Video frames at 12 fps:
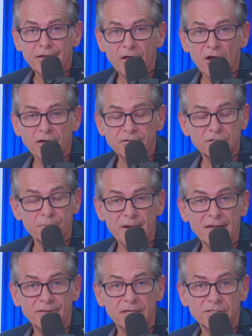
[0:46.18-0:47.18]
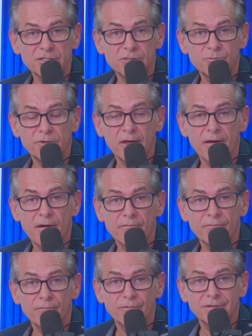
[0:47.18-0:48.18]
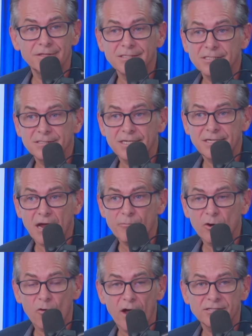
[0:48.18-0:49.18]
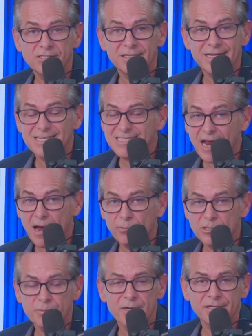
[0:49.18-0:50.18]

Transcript: to me, this is the Democrats and the establishment.